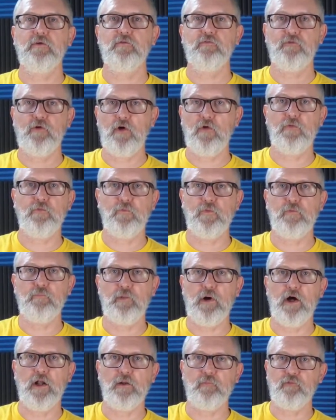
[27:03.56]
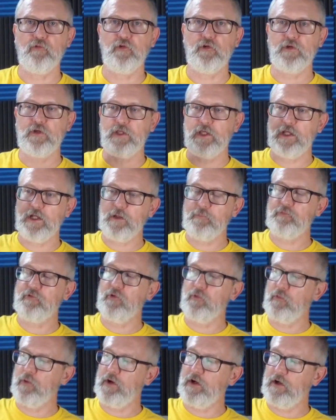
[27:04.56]
fall through the bottom. So you get up to
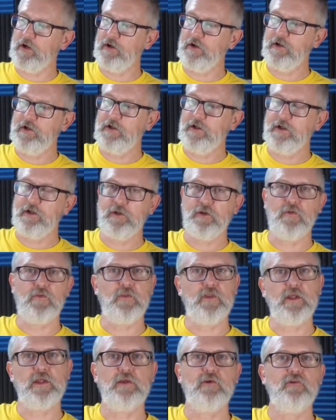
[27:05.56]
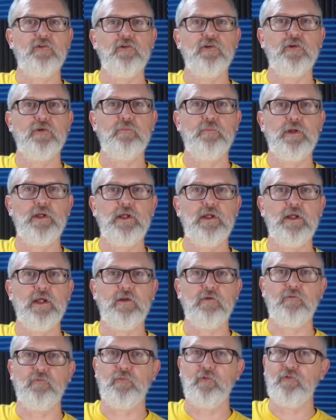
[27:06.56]
where you think you should be,
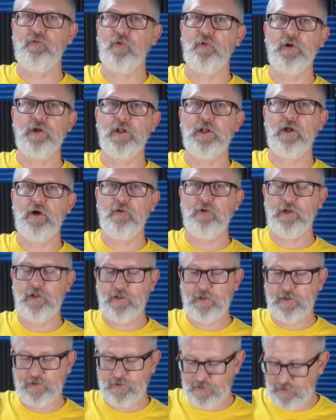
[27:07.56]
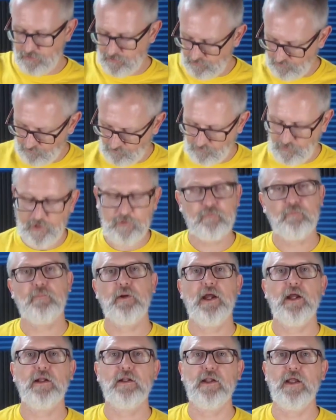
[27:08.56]
and before you know it, you're right
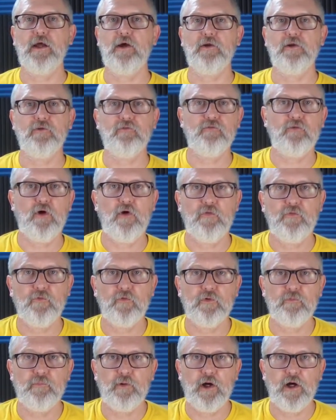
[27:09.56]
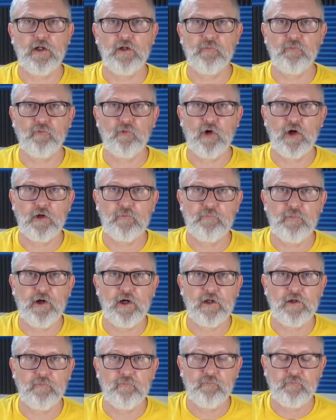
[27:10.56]
back down, you fall through the bottom, rock
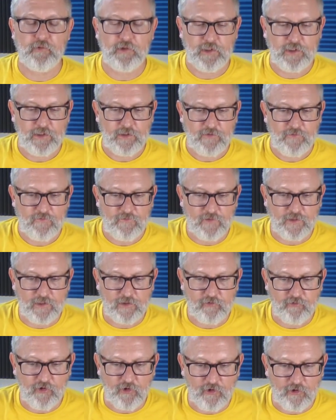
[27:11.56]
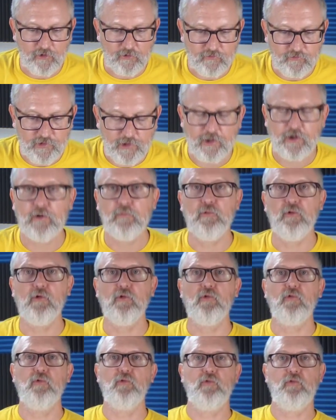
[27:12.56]
bottom. Things are
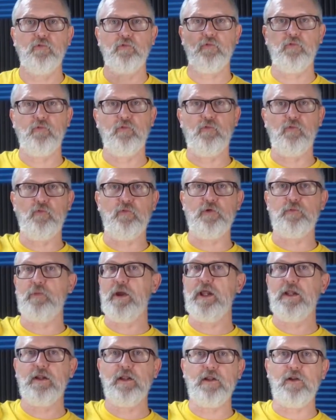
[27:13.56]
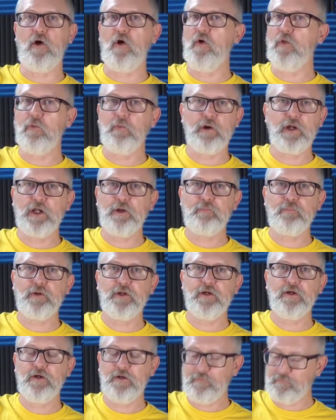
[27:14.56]
terrible. We made it all the way up
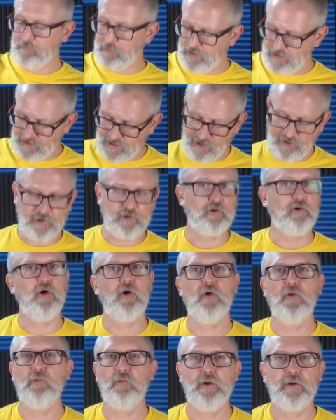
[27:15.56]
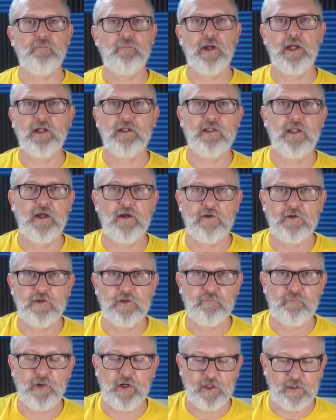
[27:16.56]
here, but now you're all the way back down at the
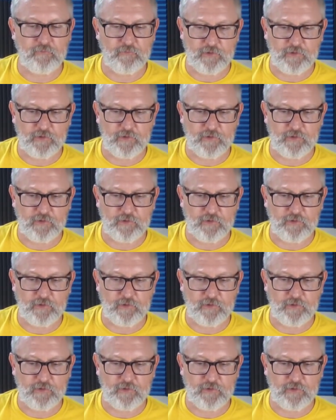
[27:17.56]
bottom